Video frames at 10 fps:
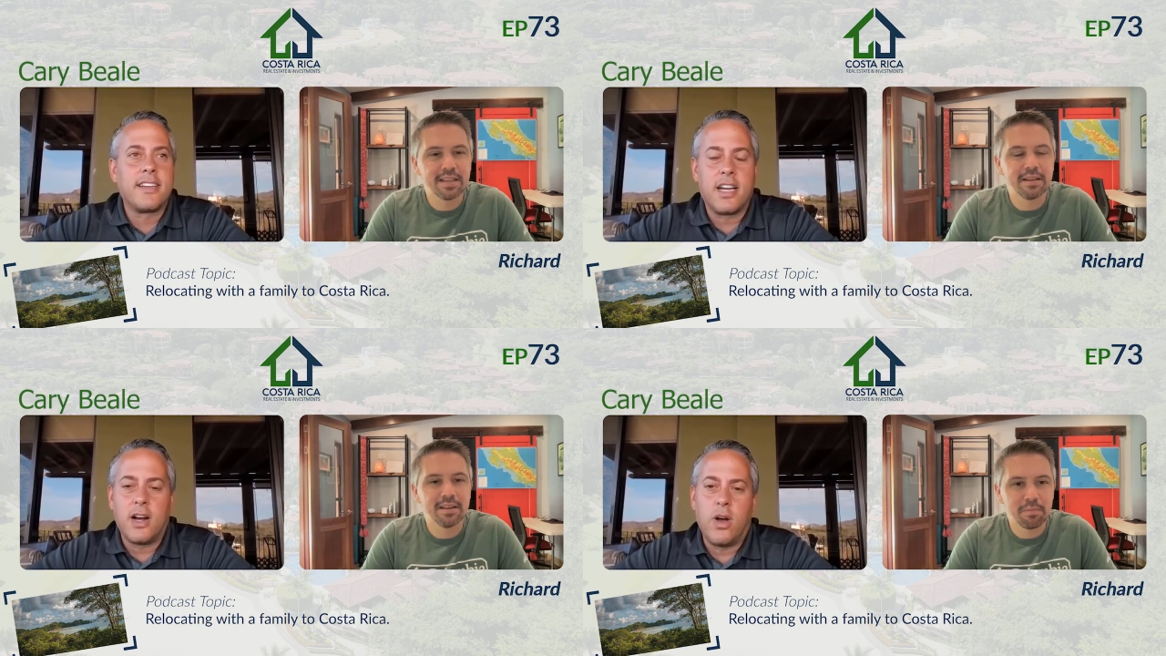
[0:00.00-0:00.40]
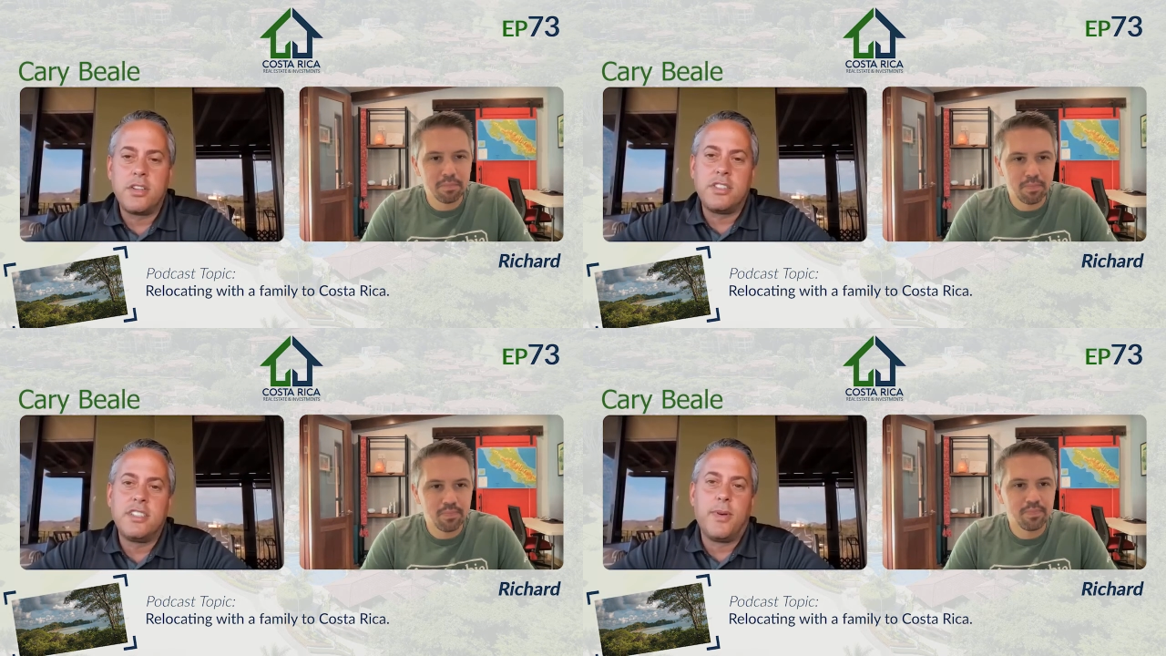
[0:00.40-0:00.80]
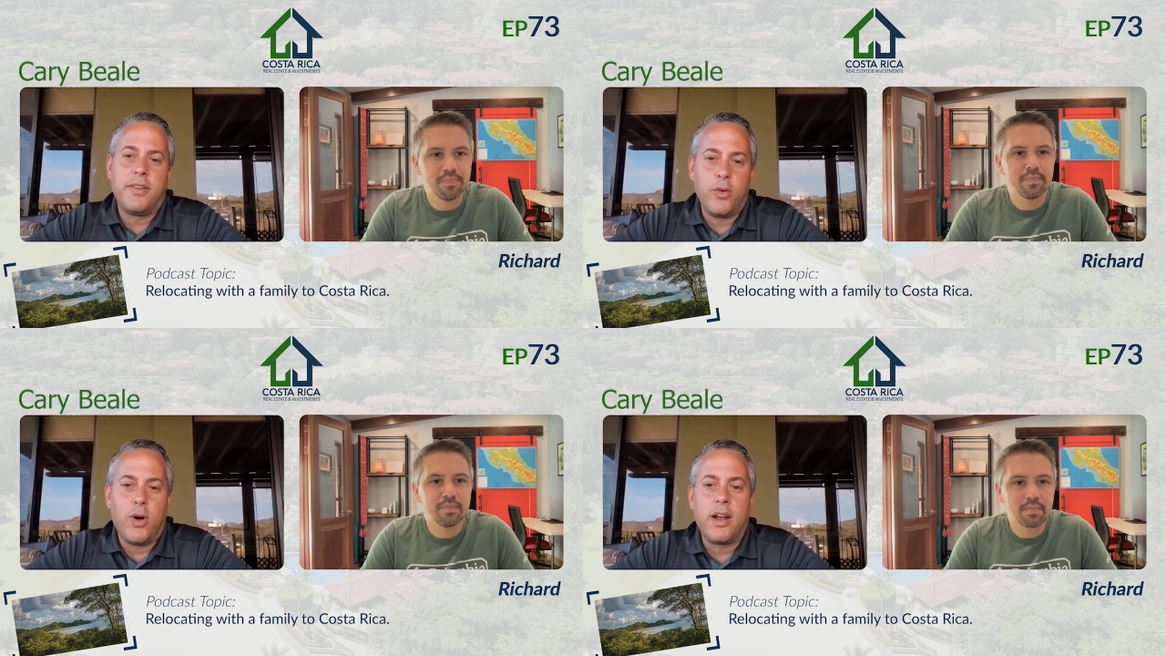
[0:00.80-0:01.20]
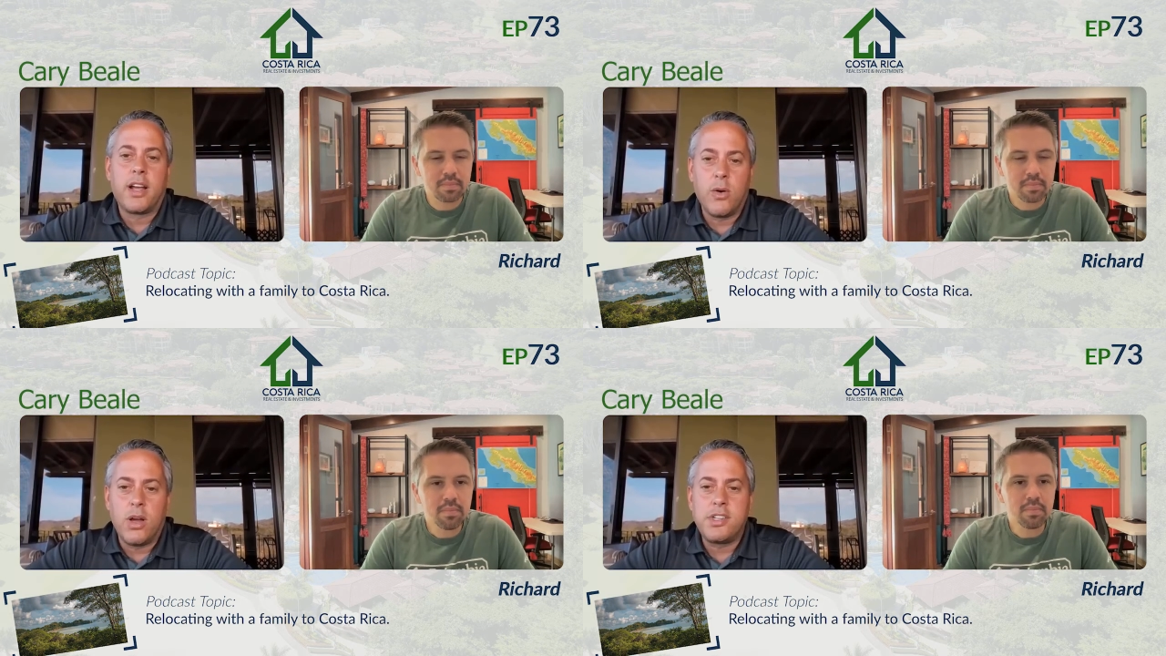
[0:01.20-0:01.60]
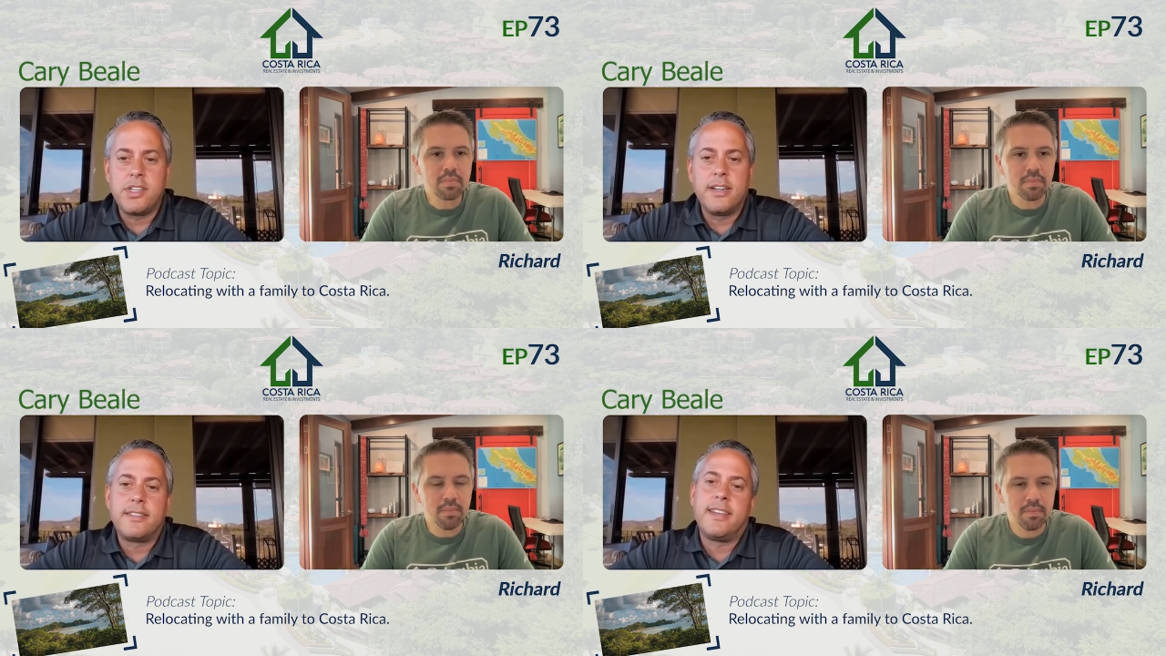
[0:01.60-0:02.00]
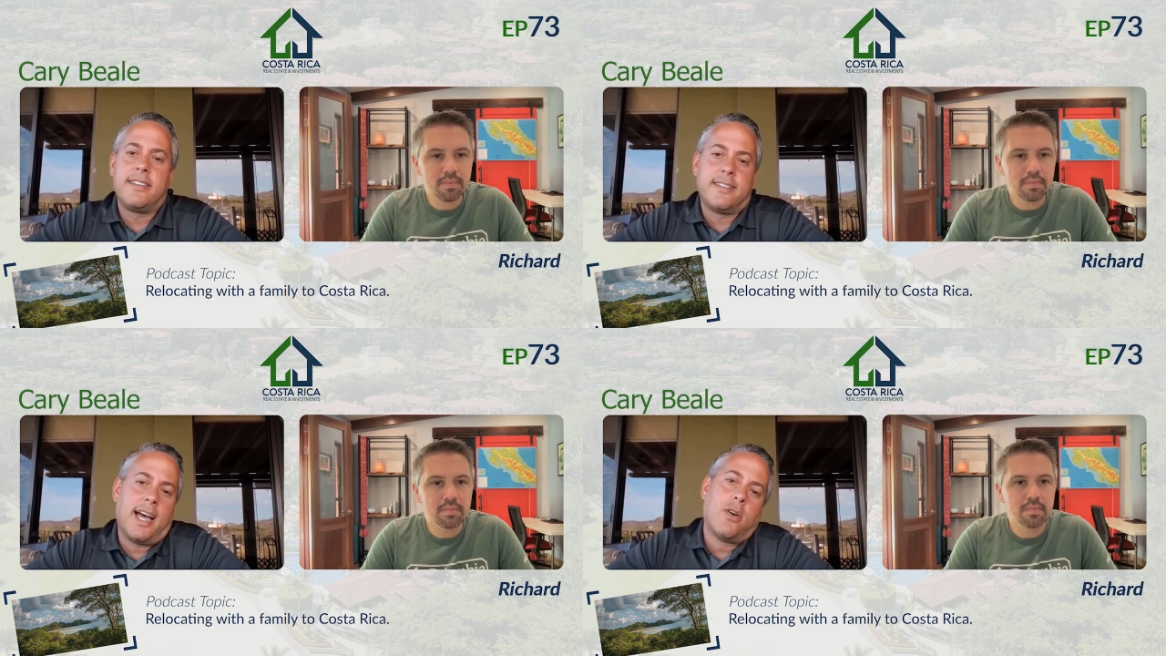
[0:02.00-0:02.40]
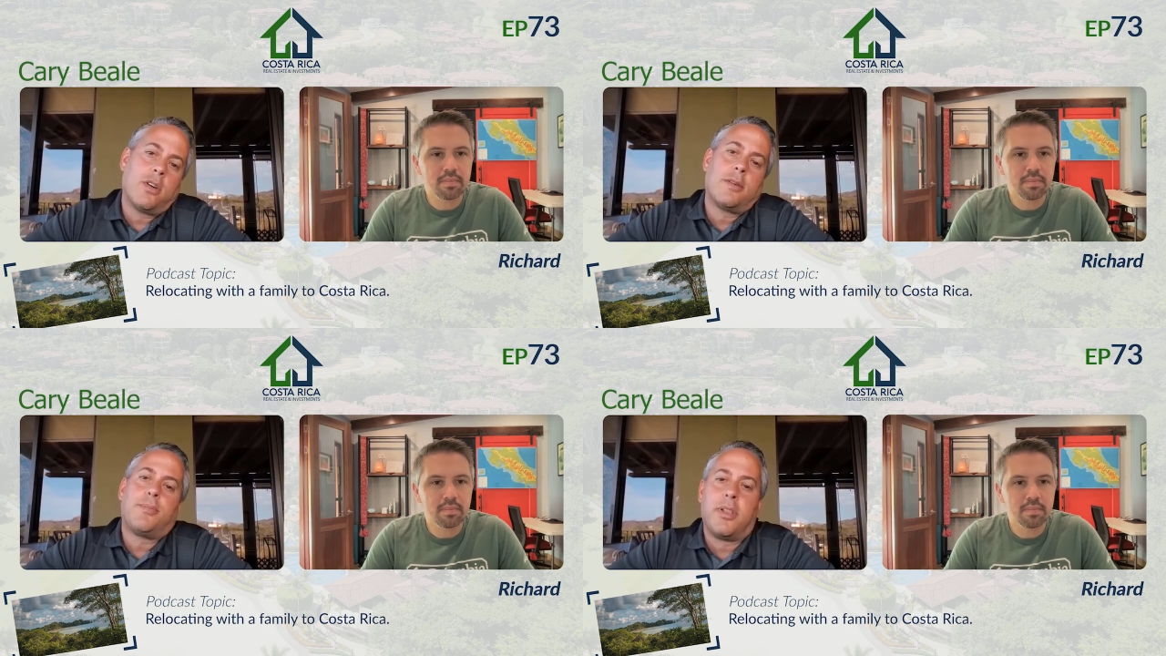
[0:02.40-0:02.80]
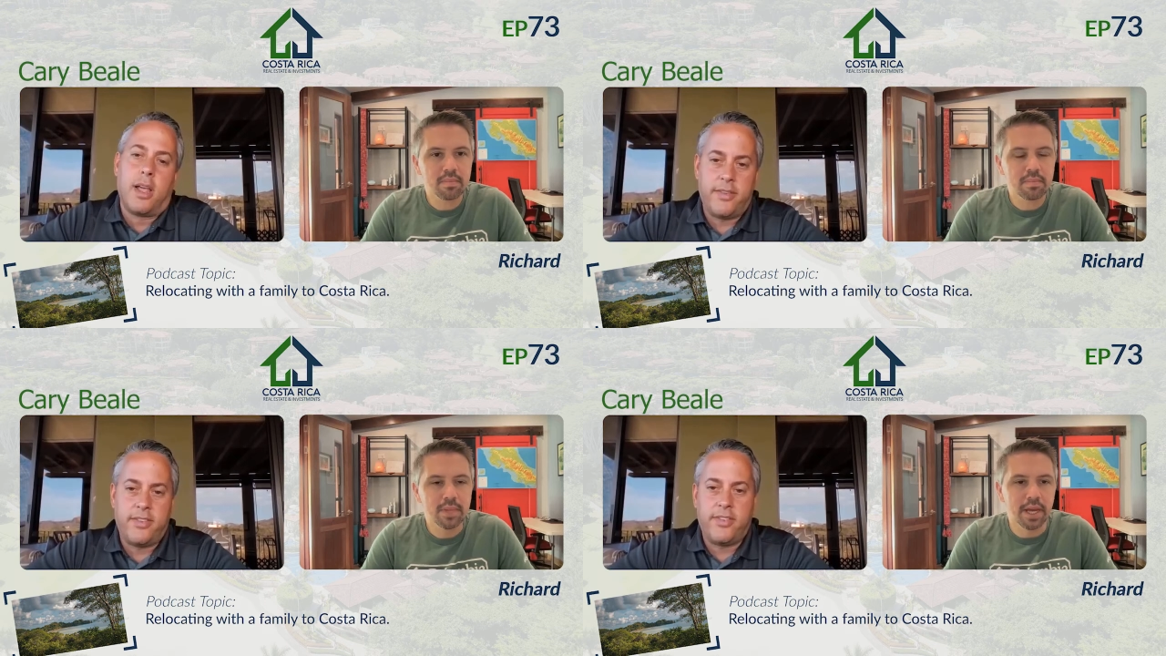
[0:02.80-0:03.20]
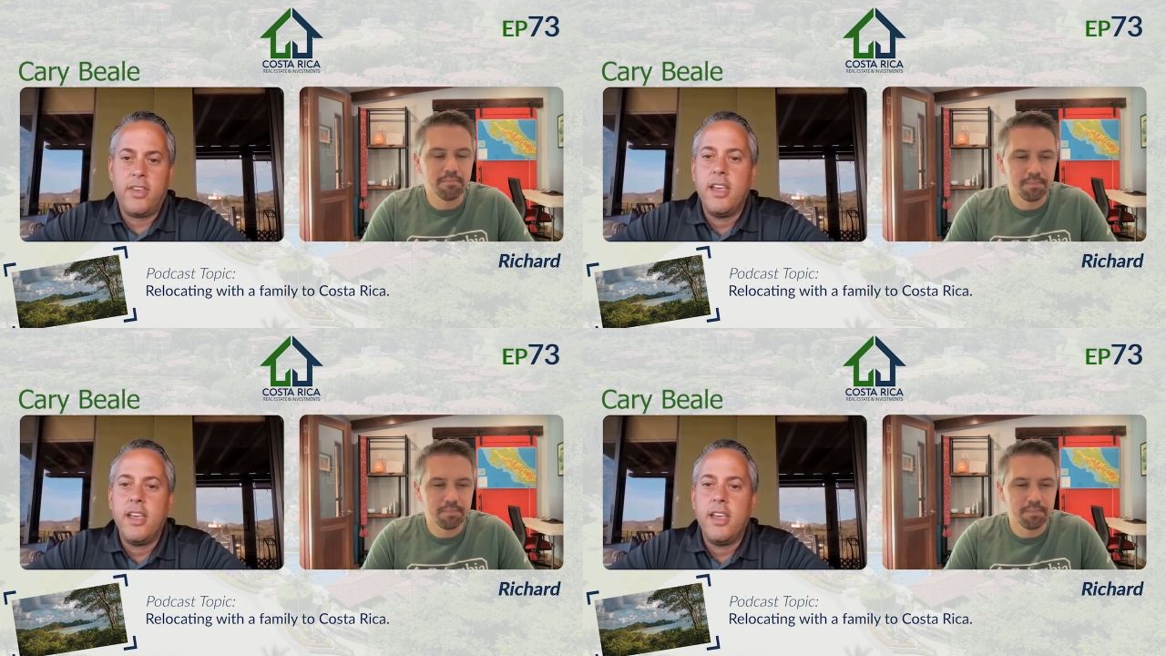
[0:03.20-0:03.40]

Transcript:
Speaker 1: of car washes, but if you want a car wash here, it takes an hour plus. Yeah.